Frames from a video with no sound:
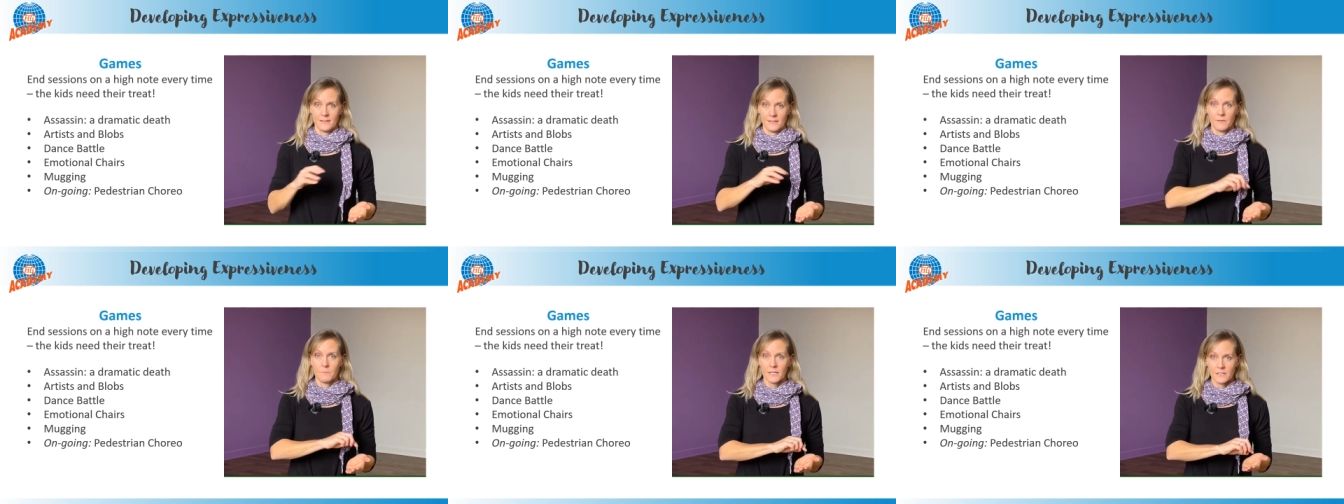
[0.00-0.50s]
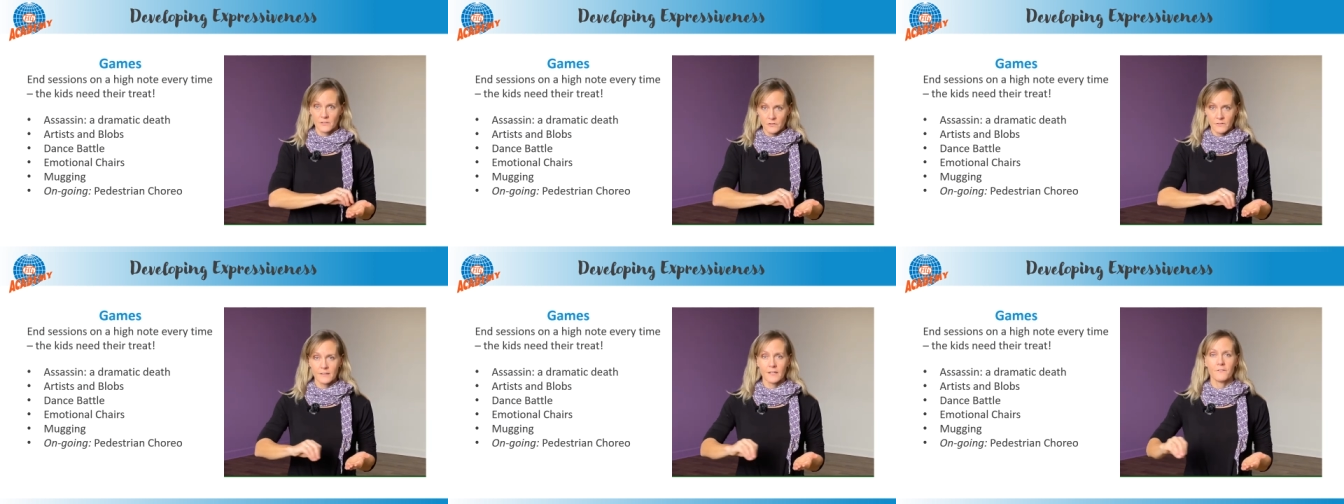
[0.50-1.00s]
making sure
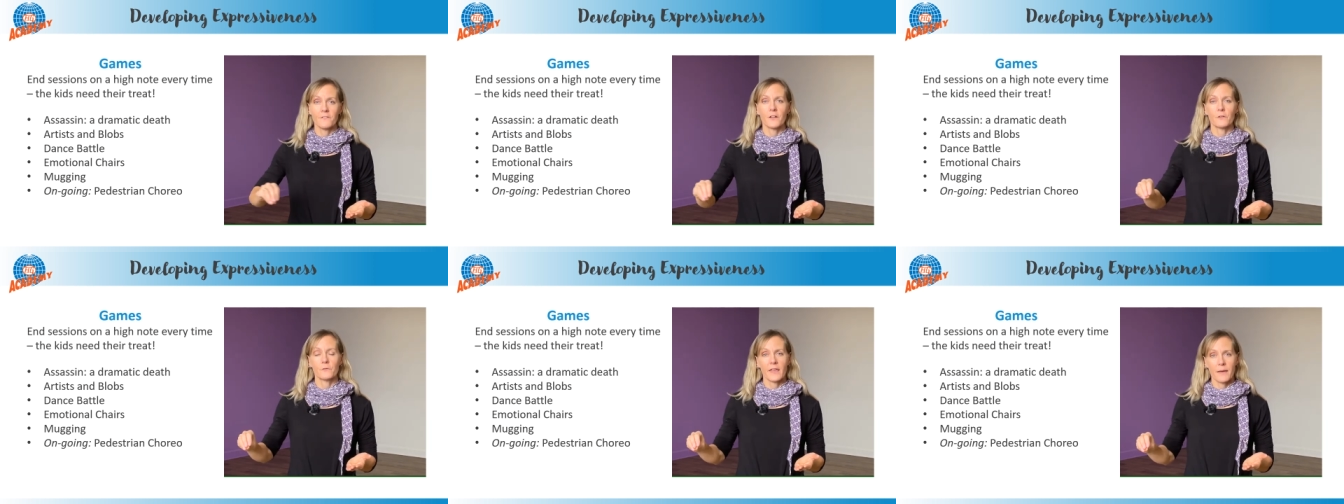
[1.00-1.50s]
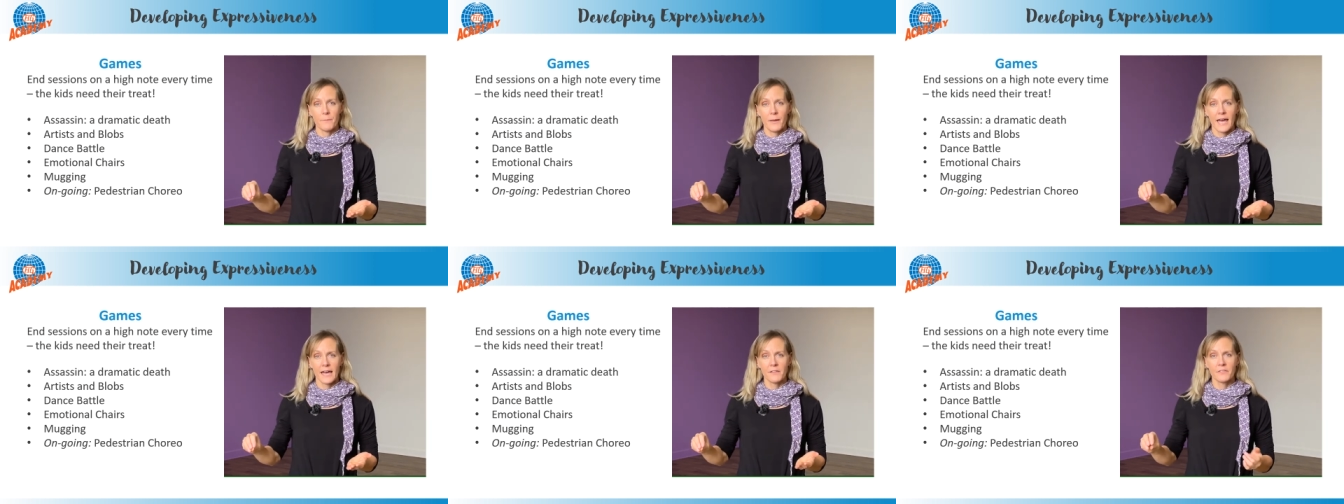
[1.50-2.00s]
that they follow that
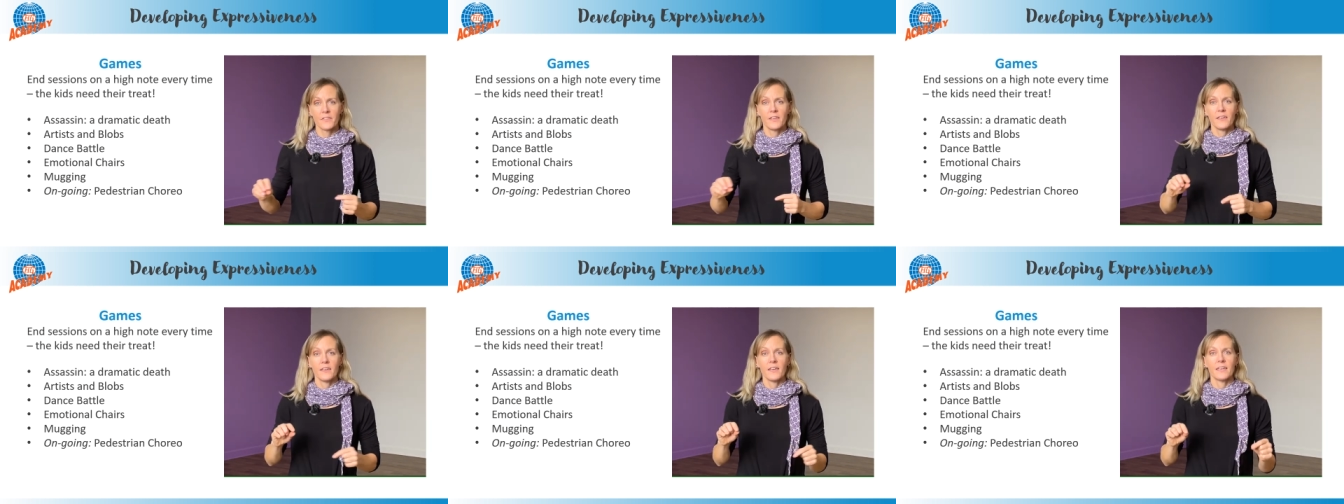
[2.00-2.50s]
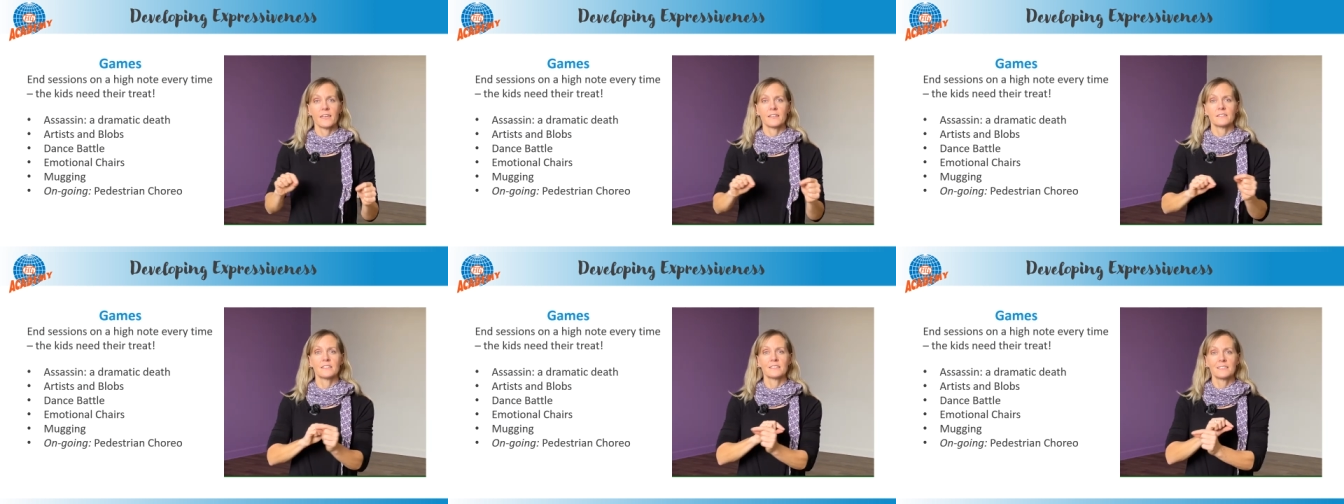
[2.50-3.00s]
path and
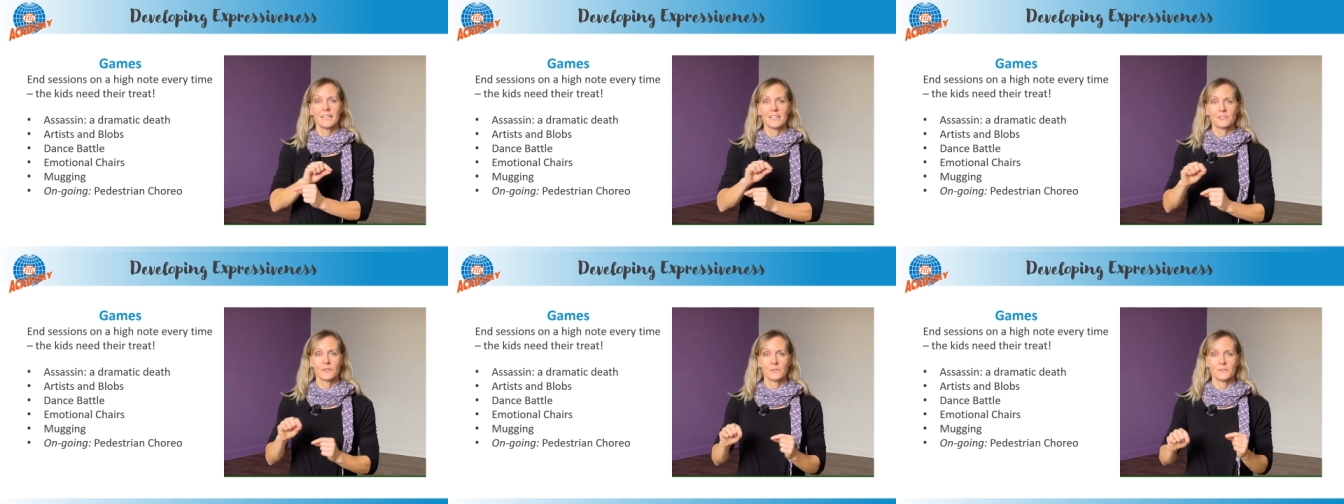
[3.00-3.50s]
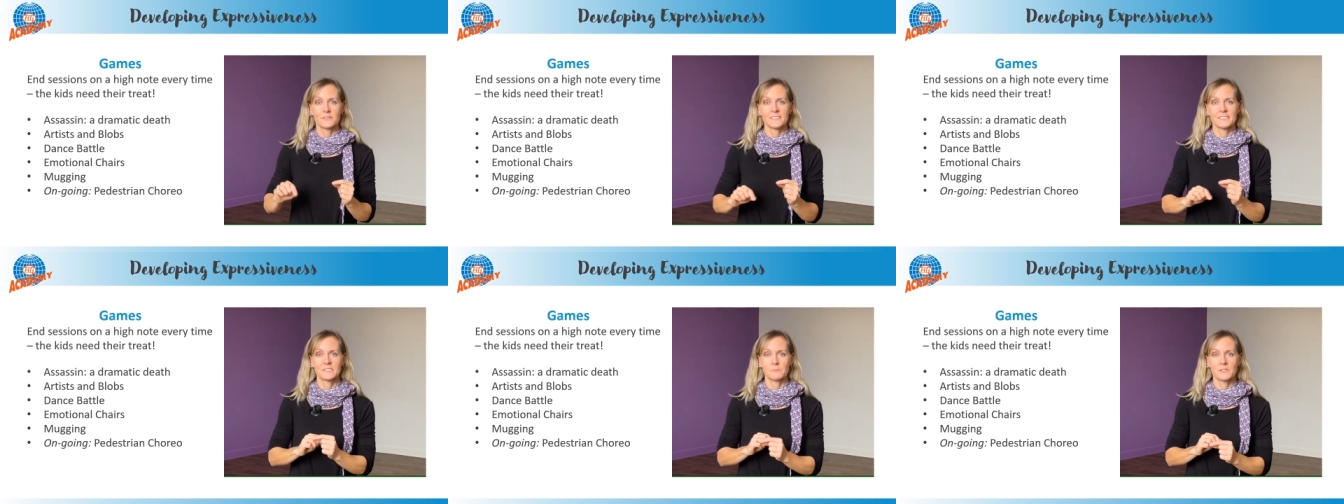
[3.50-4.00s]
take turns
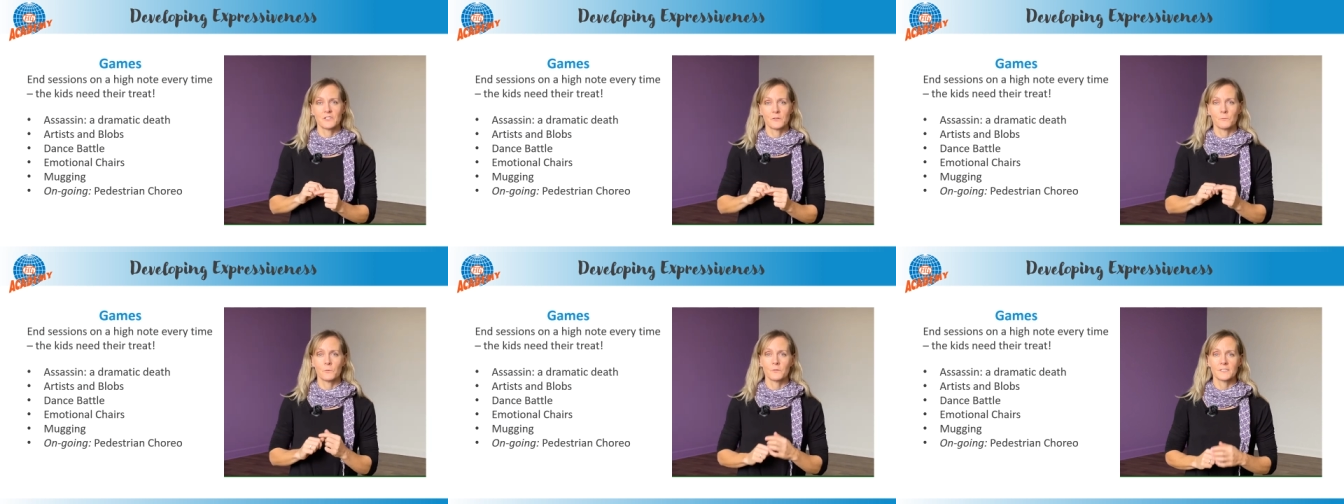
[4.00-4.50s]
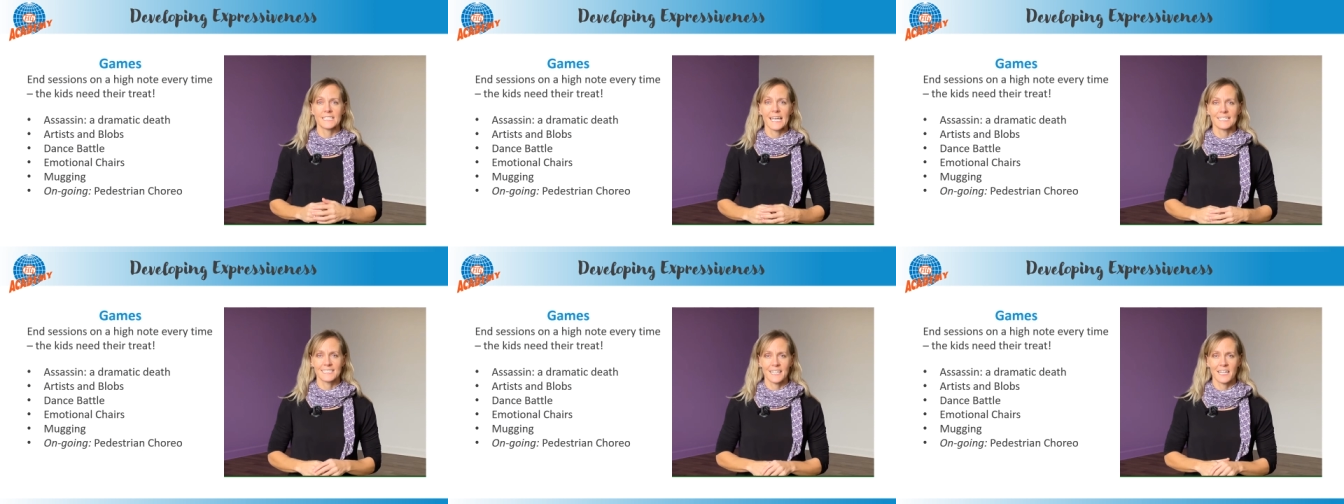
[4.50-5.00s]
switching roles
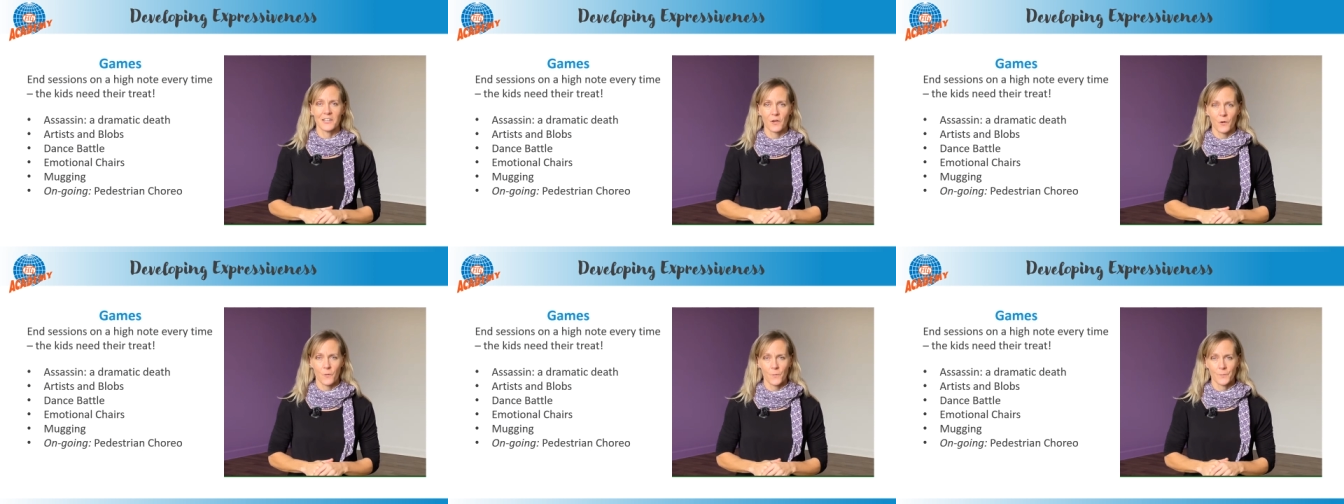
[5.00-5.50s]
as they go.